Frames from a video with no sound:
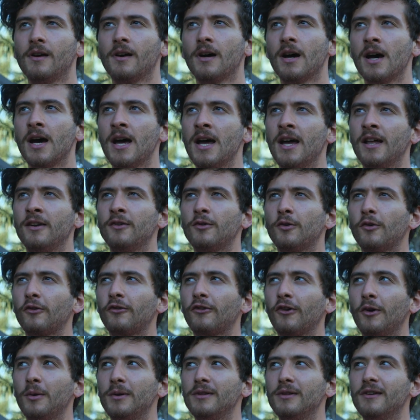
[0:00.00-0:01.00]
And
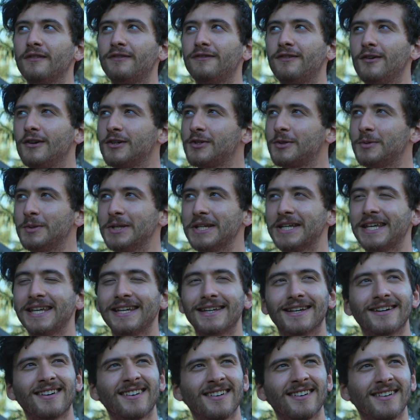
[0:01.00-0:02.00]
also in the first week
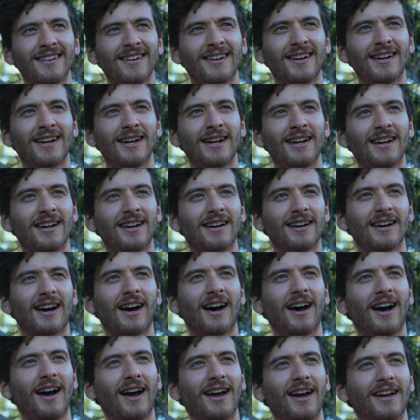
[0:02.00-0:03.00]
here,
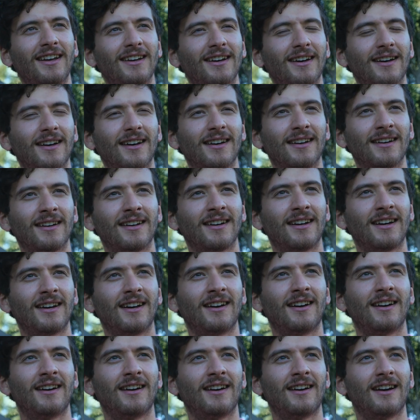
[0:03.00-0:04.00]
a
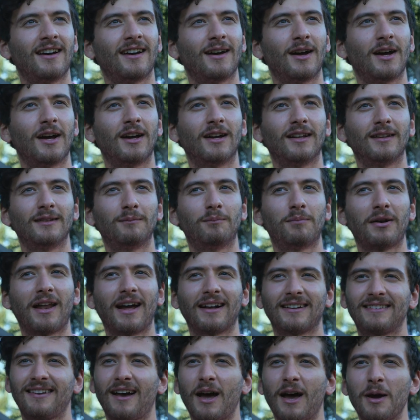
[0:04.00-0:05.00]

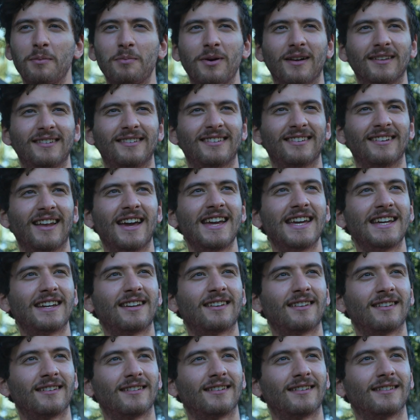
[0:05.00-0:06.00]
black taipan
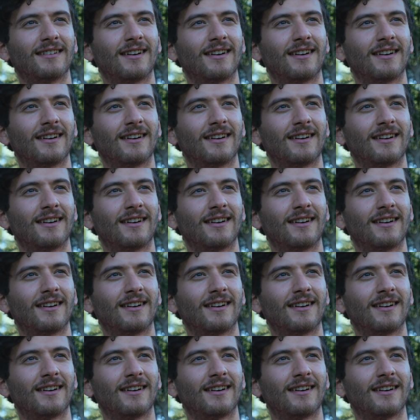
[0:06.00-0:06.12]
snake